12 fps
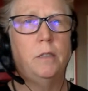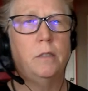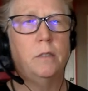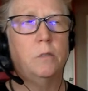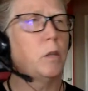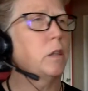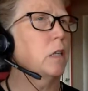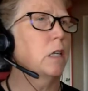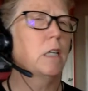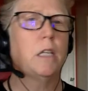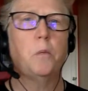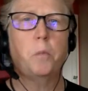with
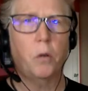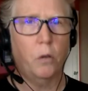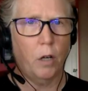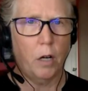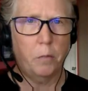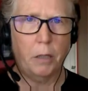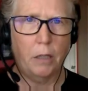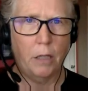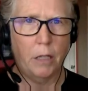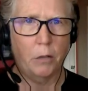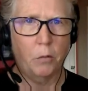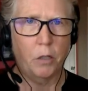any programming
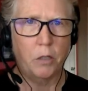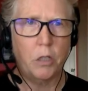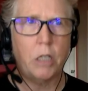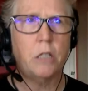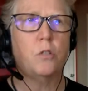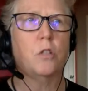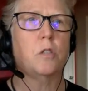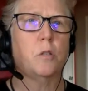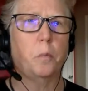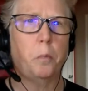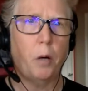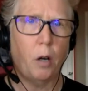language is just
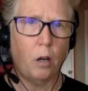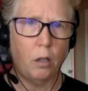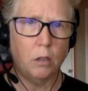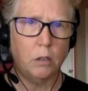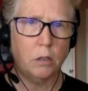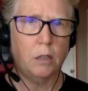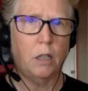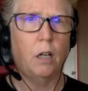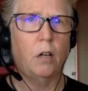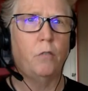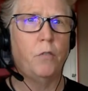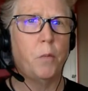a part
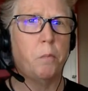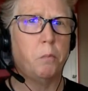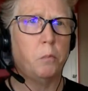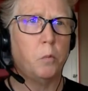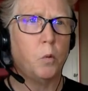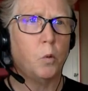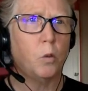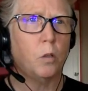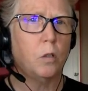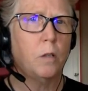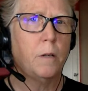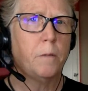of the
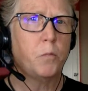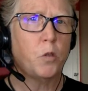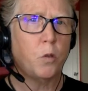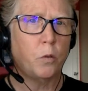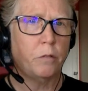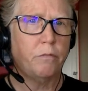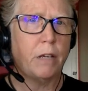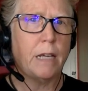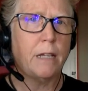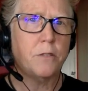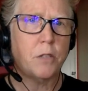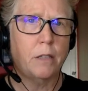more you
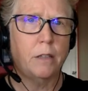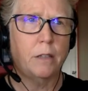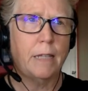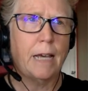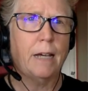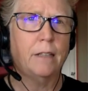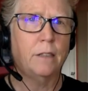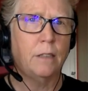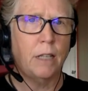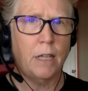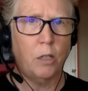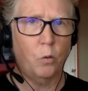advance in that
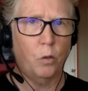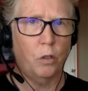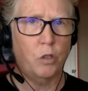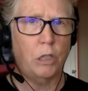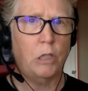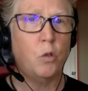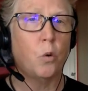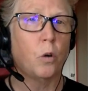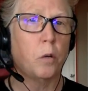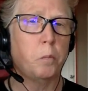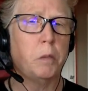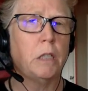language and
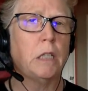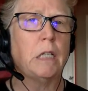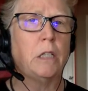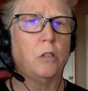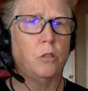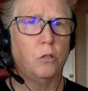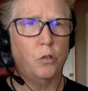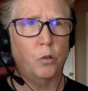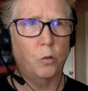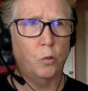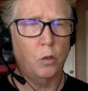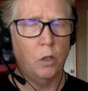your ability to do,